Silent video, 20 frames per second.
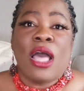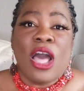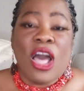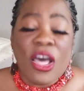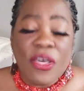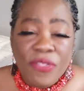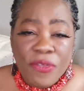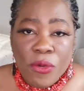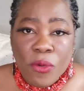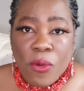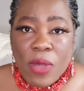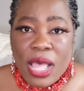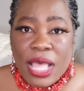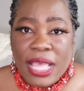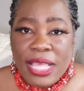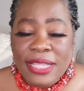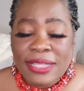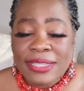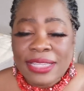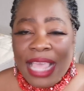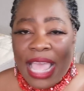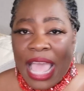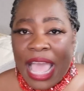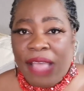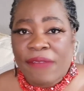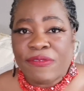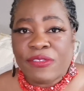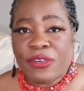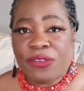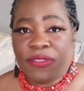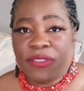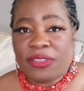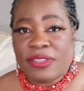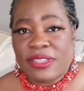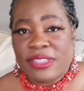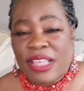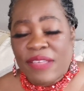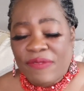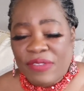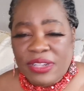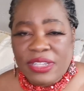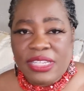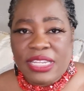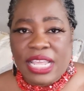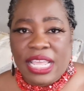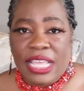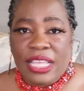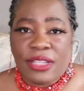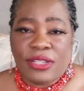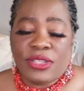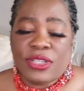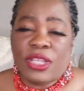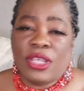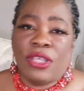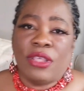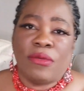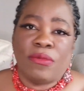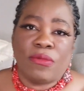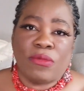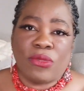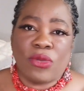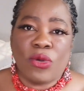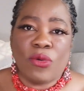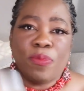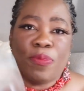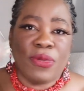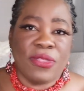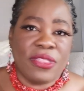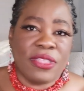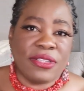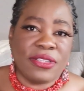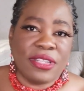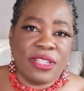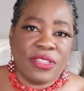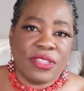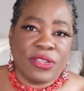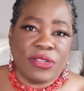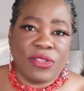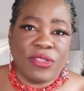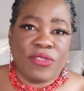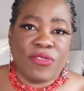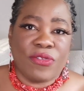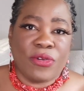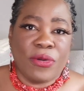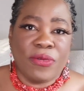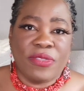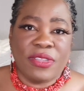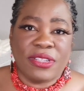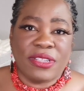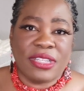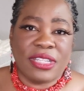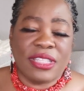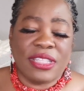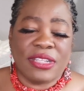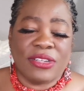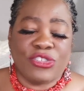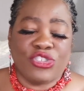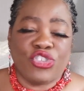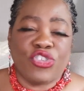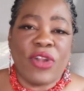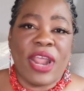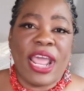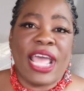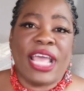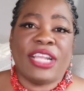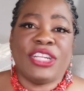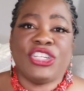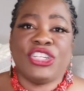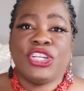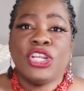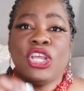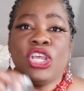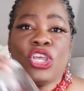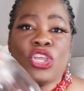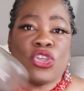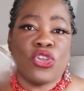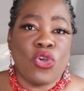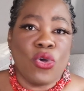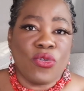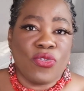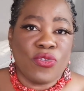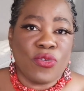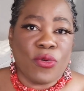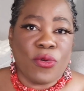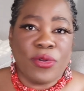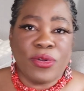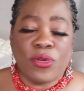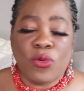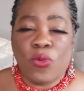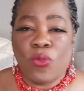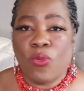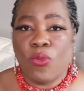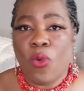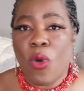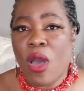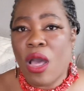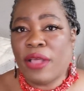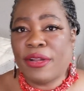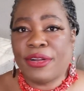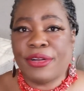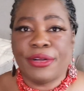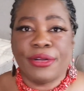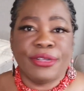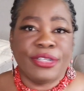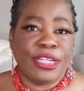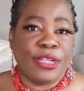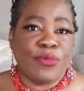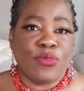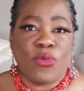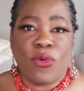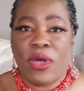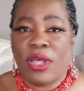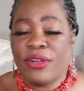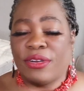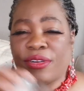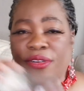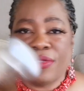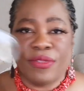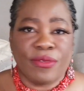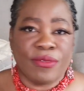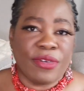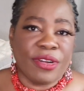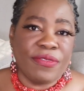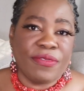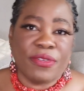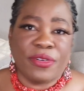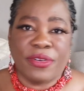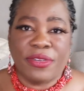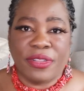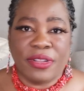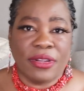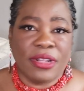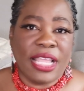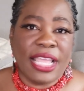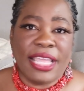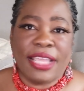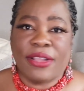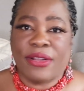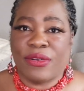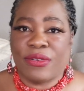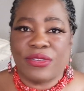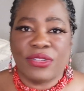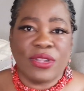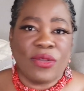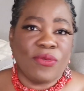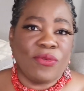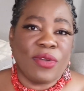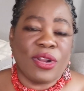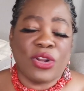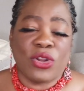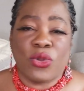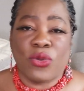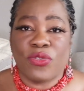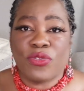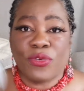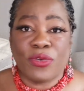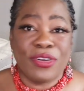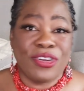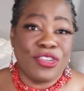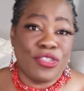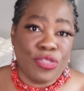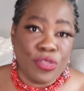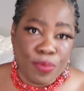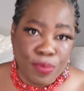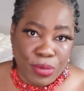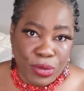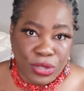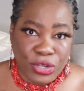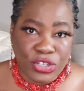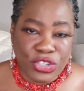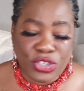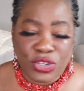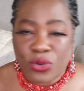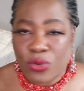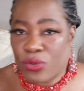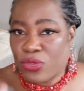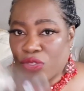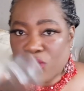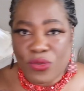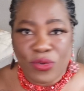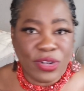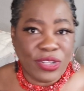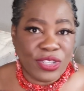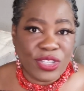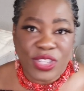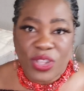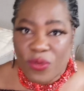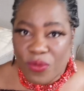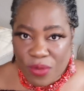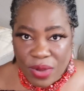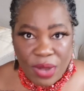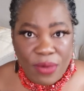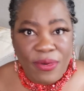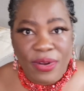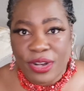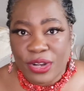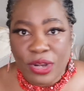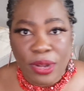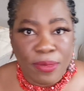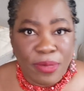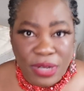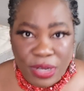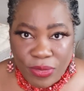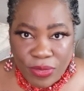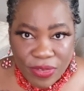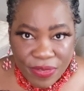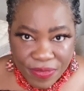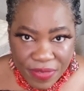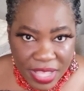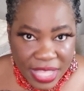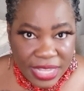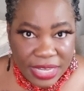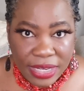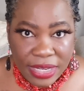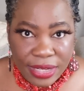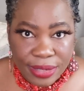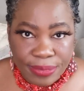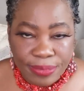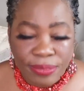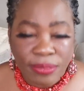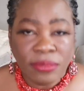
Otherwise, after the 7 days, go throw this in the trash, go throw it in water, deep water, in the river, in the lake, or somewhere. Go throw it in the bush. Go throw it somewhere where nobody will find it.